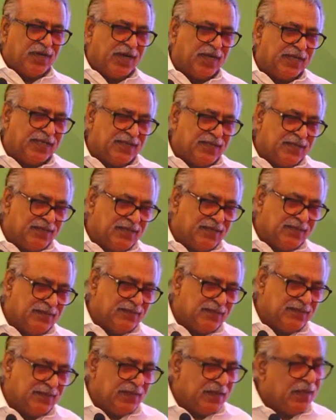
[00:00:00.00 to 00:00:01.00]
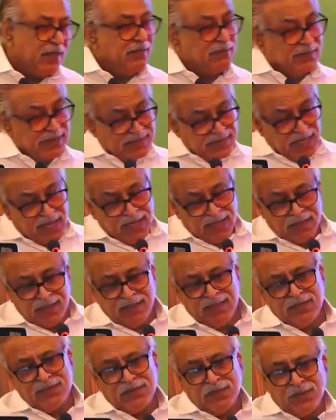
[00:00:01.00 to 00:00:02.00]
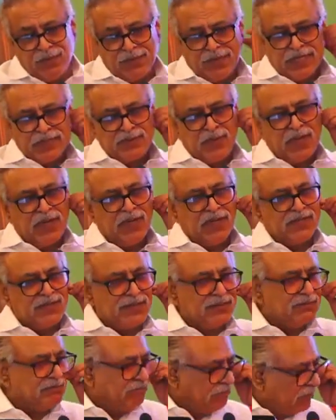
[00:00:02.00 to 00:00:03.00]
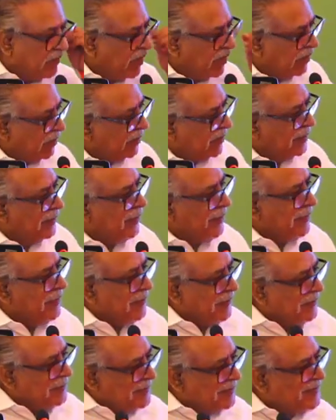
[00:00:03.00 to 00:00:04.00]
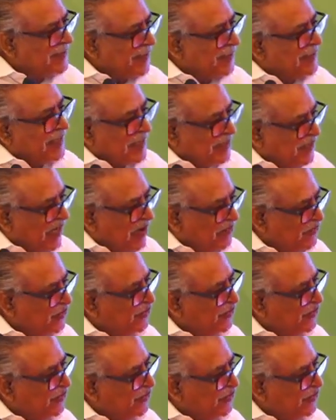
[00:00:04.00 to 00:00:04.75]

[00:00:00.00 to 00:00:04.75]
right. Yes, I agree. Xenotransplantation, it's still yet have